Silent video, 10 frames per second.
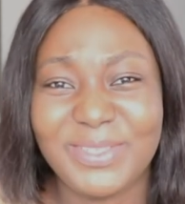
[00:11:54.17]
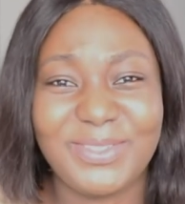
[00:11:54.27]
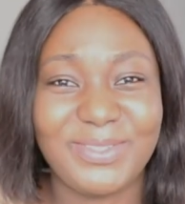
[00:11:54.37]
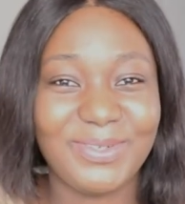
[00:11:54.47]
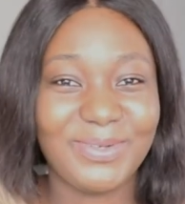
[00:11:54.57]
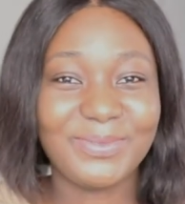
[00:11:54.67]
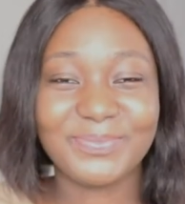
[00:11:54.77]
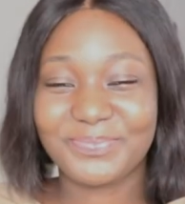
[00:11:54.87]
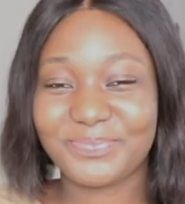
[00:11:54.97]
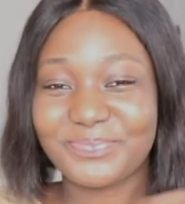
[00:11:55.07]

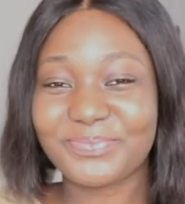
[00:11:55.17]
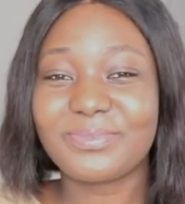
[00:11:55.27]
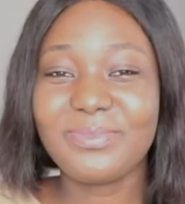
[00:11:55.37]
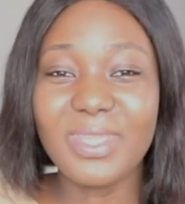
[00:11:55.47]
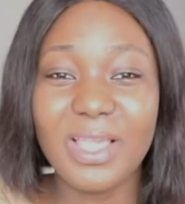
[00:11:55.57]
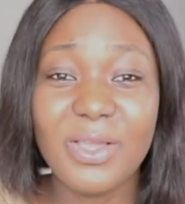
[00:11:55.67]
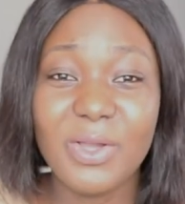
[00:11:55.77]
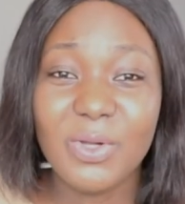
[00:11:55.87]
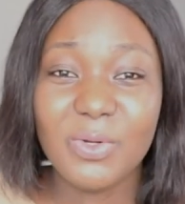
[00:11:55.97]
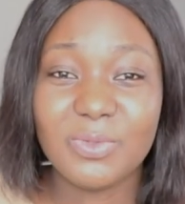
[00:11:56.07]
So
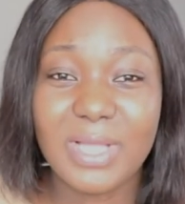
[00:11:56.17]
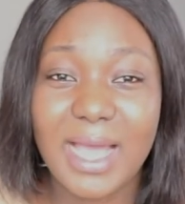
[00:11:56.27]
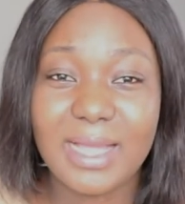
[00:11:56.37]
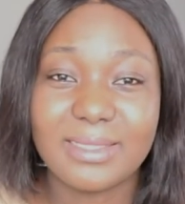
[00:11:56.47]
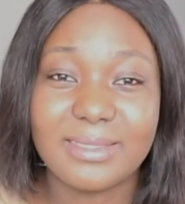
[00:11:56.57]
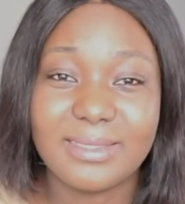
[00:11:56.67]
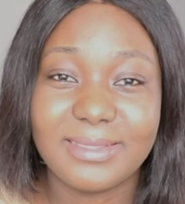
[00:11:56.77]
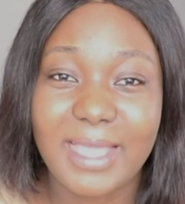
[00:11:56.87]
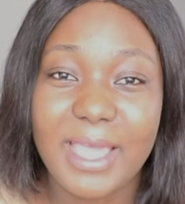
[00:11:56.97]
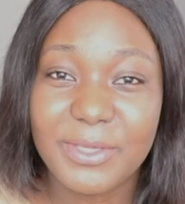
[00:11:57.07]
una,
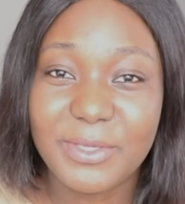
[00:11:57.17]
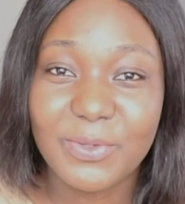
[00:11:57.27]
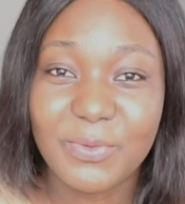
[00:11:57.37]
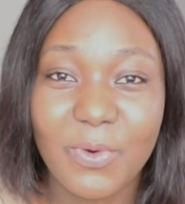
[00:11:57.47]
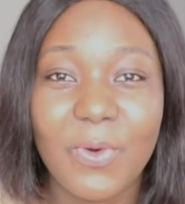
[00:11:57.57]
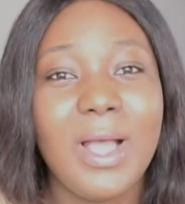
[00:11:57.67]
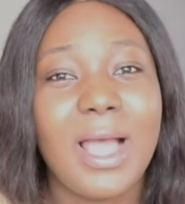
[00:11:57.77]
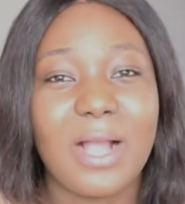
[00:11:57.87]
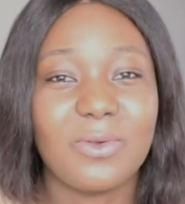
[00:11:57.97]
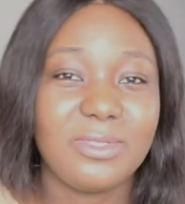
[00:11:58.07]
thank you all.
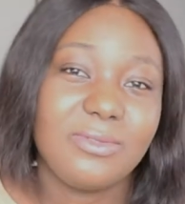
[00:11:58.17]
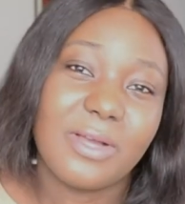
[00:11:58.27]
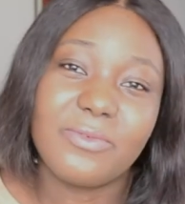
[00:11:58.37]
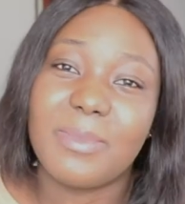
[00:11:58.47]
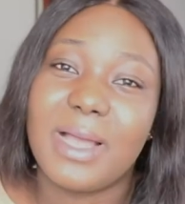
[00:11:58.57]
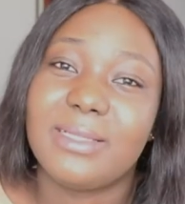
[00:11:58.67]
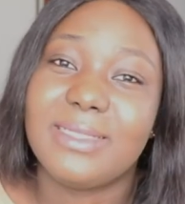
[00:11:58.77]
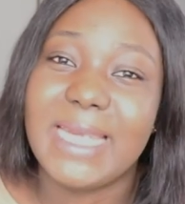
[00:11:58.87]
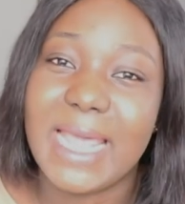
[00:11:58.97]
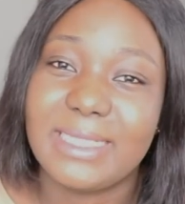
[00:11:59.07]
I go see una for my
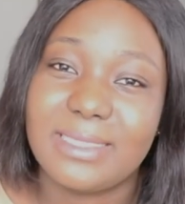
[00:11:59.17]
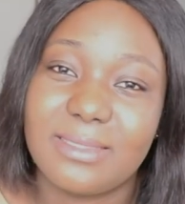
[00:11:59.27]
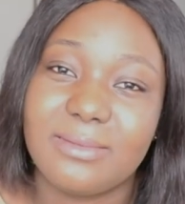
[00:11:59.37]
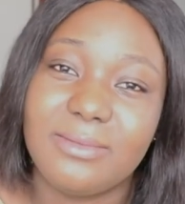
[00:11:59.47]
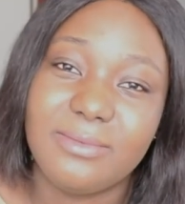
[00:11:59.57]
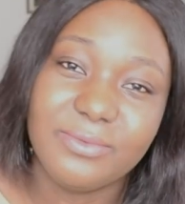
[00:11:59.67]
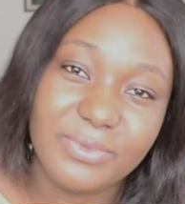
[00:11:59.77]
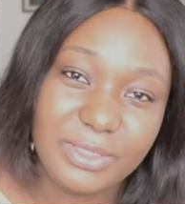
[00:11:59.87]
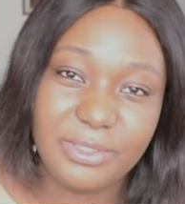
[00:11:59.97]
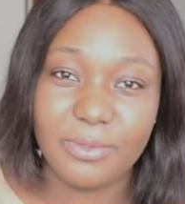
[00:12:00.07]
next
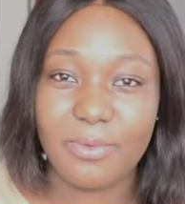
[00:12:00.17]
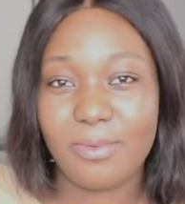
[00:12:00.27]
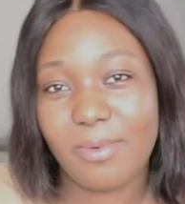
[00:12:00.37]
video.